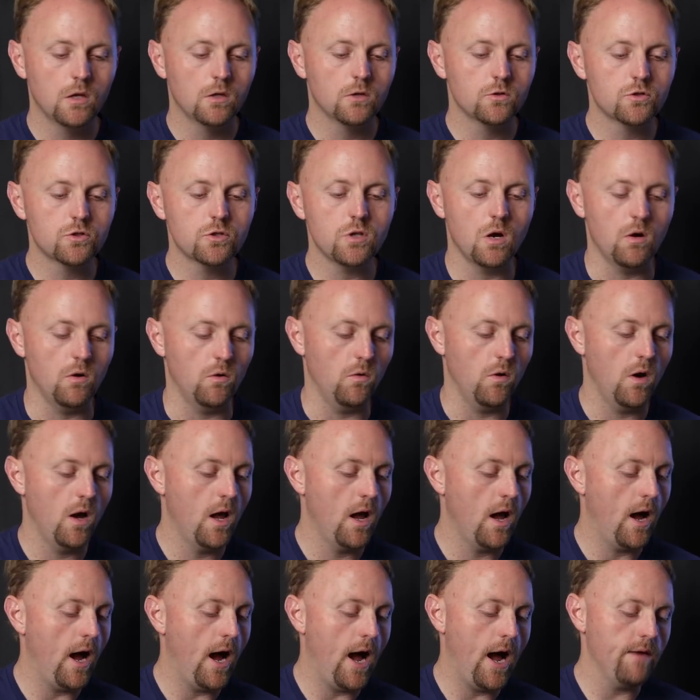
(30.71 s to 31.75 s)
So,
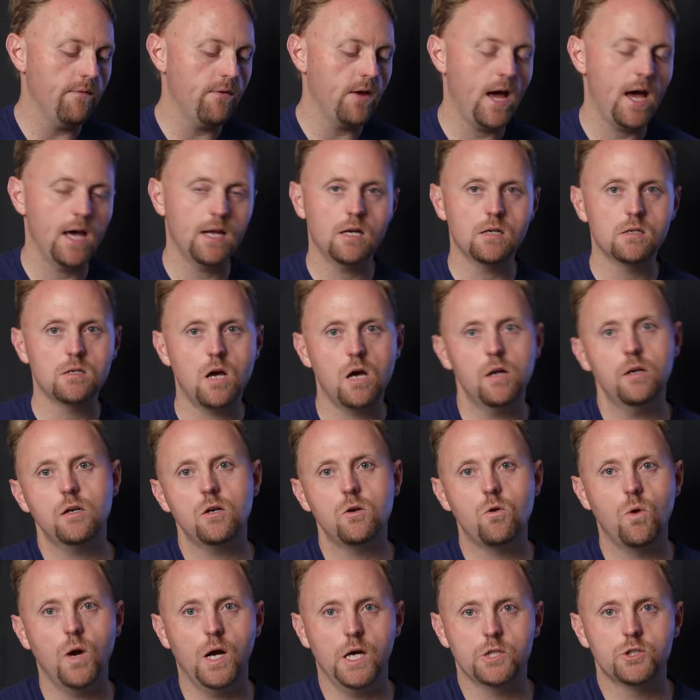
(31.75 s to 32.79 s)
I've had a ton of
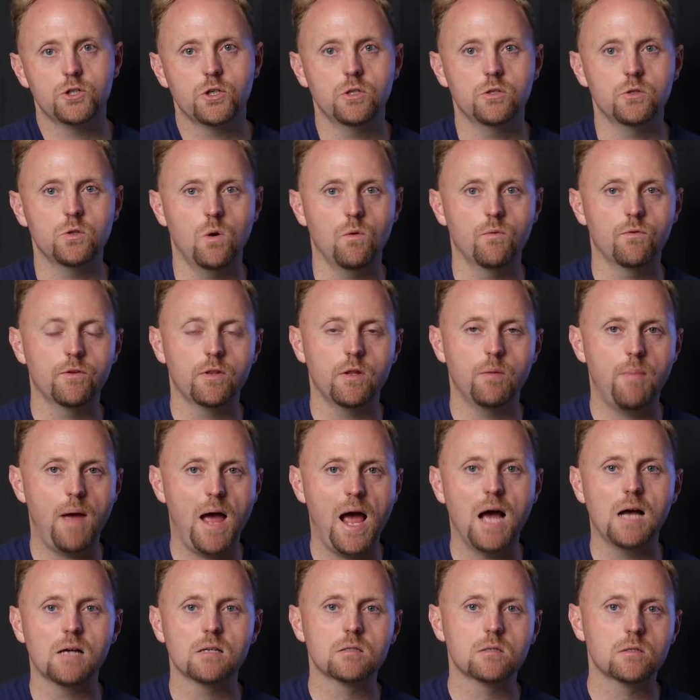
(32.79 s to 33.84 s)
questions over the
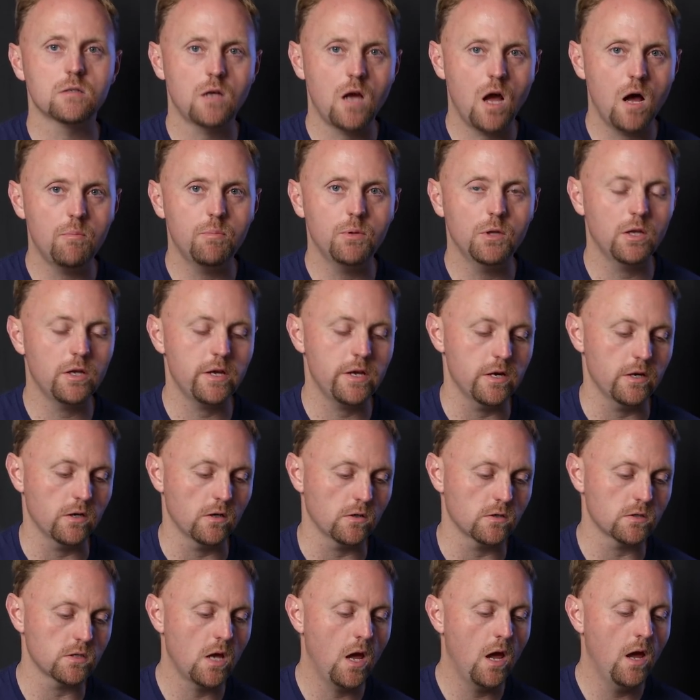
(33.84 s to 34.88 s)
past couple of
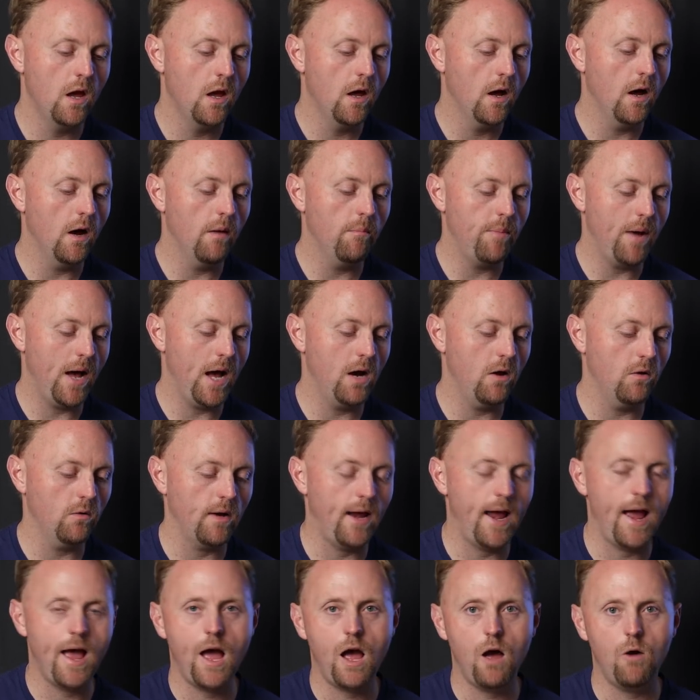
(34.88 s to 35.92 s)
years
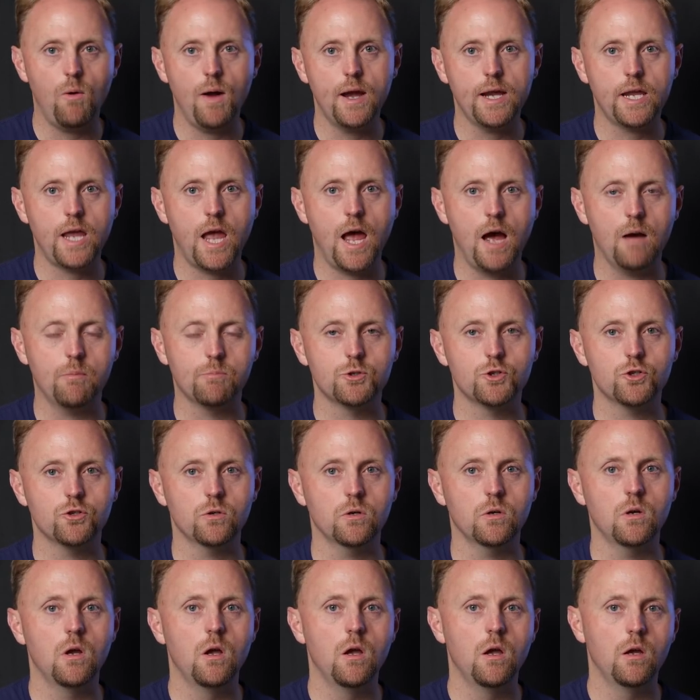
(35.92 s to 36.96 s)
about how I
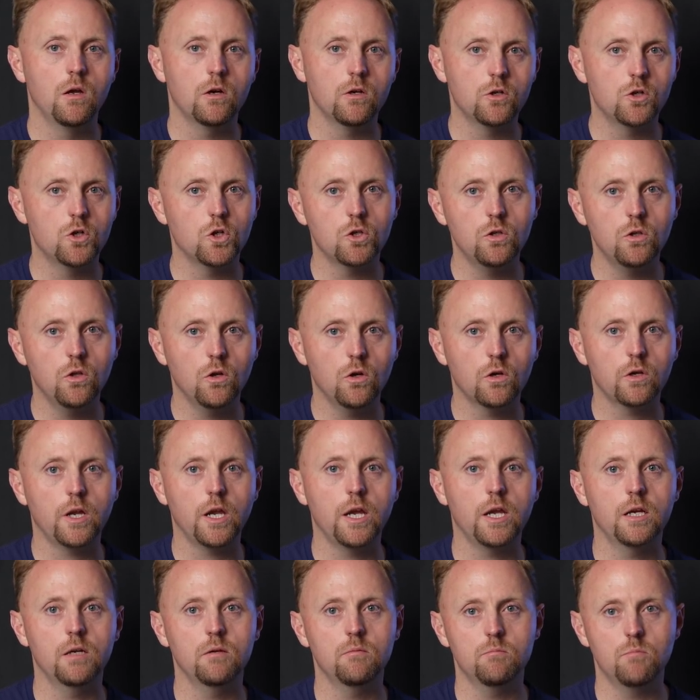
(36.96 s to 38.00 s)
capture
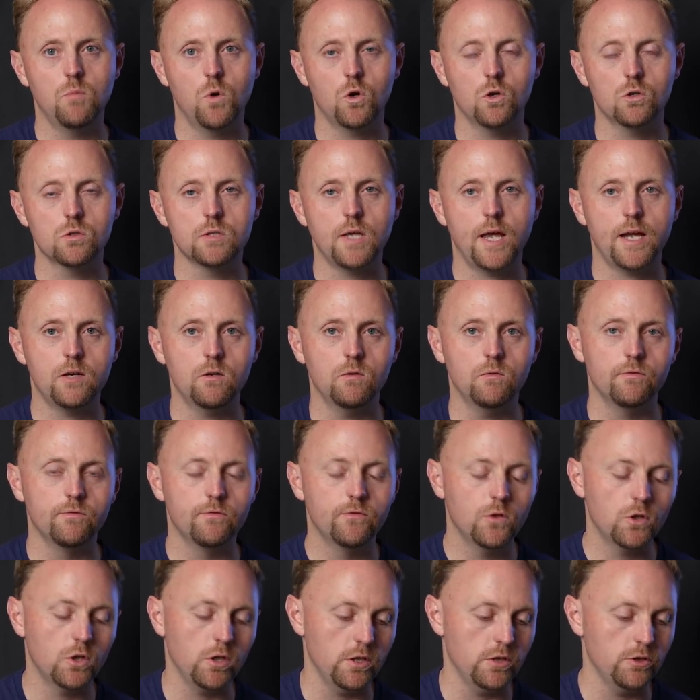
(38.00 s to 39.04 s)
good-looking motorcycle
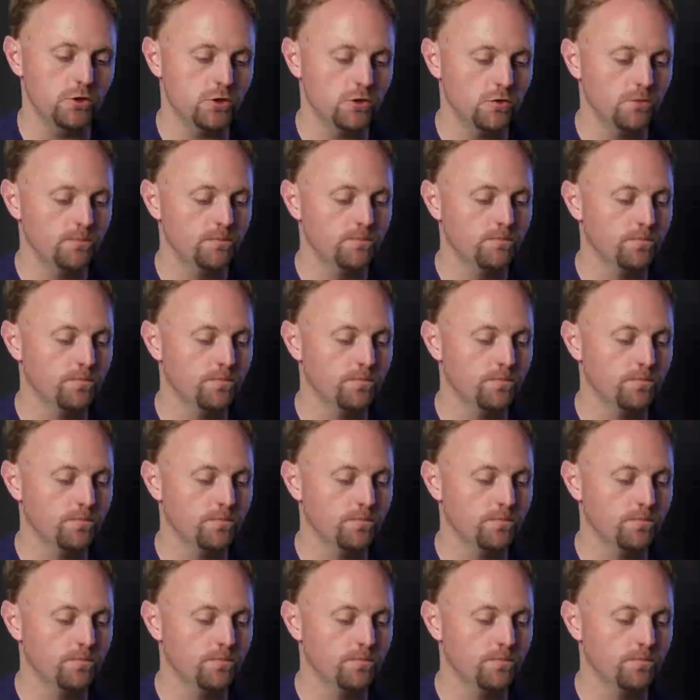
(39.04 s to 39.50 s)
footage.